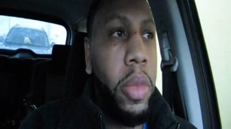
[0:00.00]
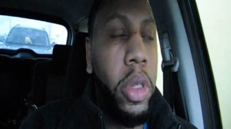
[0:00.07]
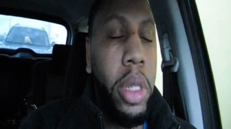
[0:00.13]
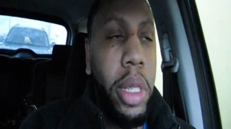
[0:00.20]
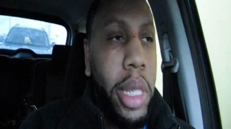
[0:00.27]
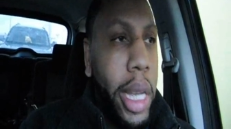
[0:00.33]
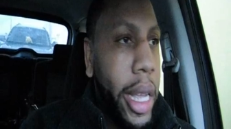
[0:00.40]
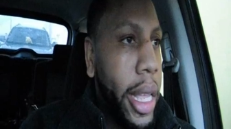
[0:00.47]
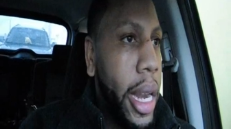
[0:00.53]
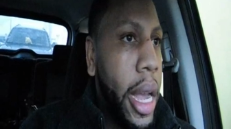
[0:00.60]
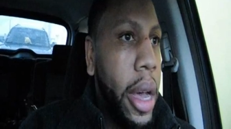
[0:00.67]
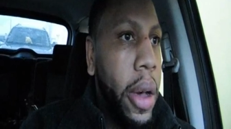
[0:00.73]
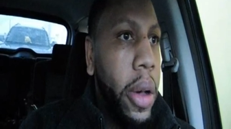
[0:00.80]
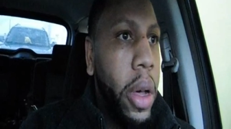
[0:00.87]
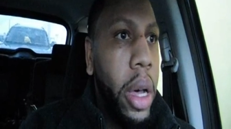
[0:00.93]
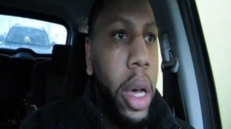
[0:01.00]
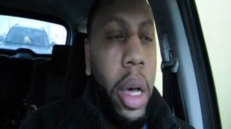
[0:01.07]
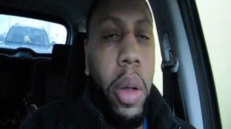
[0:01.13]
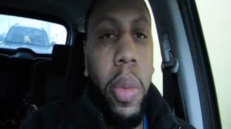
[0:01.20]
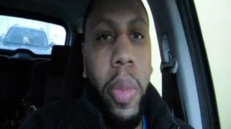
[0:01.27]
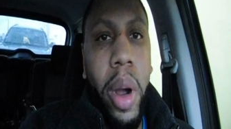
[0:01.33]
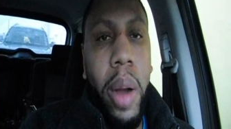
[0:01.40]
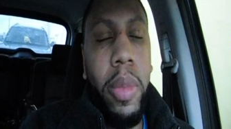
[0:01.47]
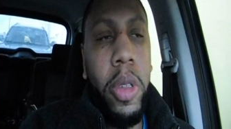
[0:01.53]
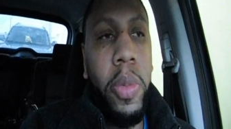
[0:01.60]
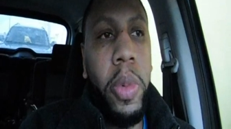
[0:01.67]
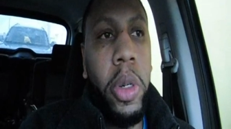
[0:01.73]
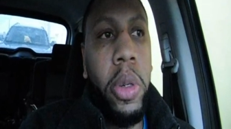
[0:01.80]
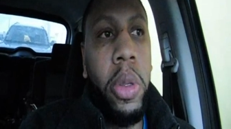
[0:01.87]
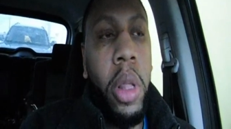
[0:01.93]
You should check it out. The Barber's
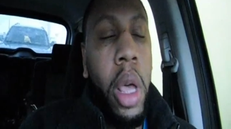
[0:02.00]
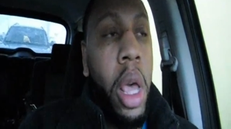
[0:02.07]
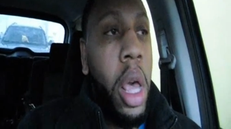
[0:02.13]
Booth.